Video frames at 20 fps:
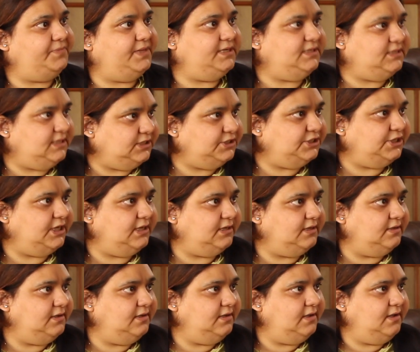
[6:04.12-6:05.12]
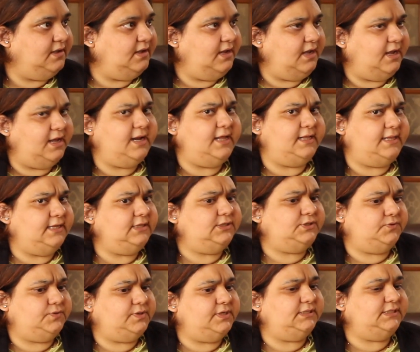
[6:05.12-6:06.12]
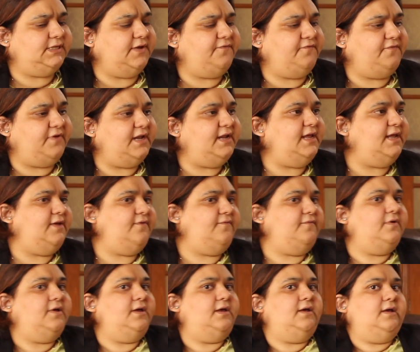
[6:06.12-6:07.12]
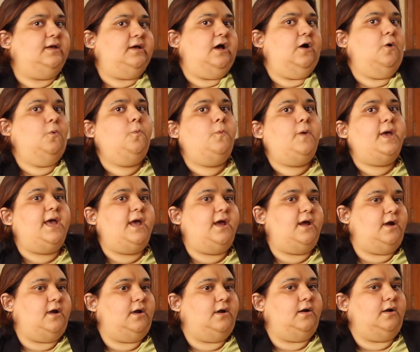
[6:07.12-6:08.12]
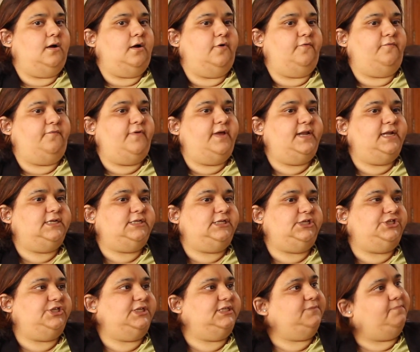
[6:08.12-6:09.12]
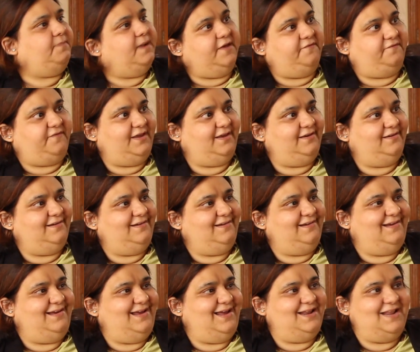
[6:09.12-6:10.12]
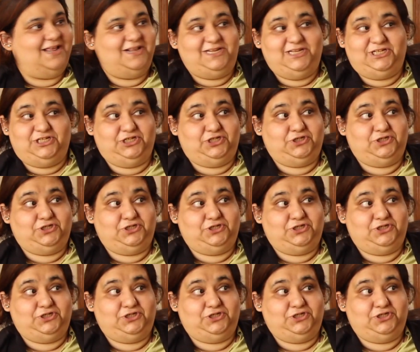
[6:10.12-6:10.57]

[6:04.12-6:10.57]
in teaching. And I think students are very aware of when a teacher is bluffing. And a teacher